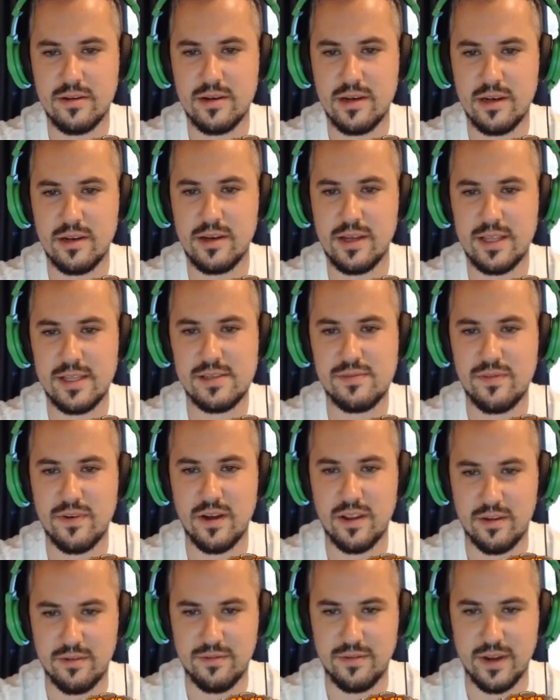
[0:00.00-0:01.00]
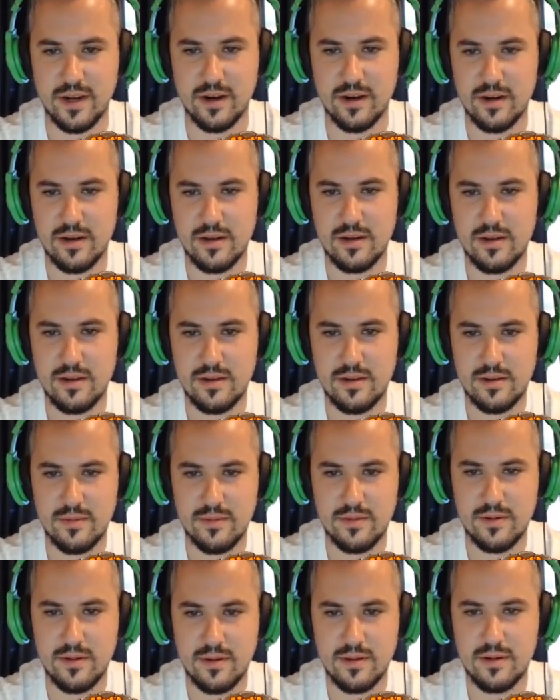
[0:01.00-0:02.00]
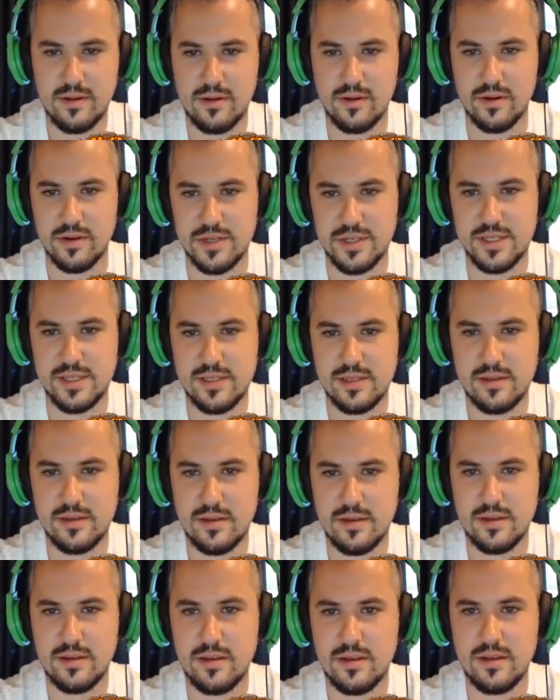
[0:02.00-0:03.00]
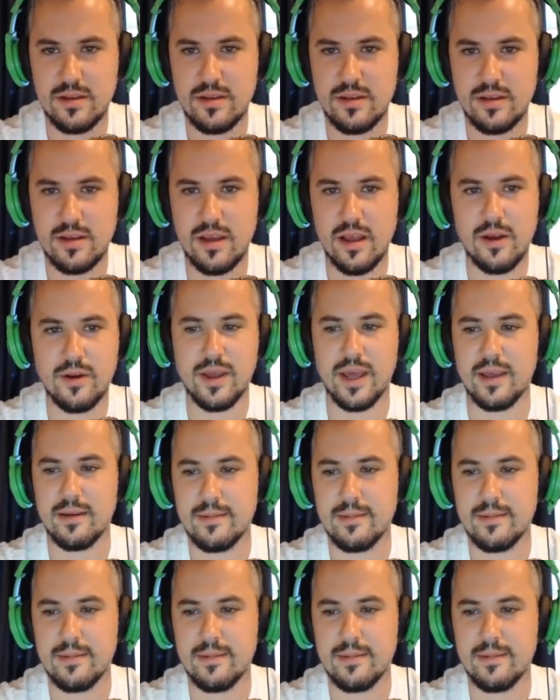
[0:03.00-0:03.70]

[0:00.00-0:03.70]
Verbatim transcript: Look at his father figure. Gorgeous. Okay.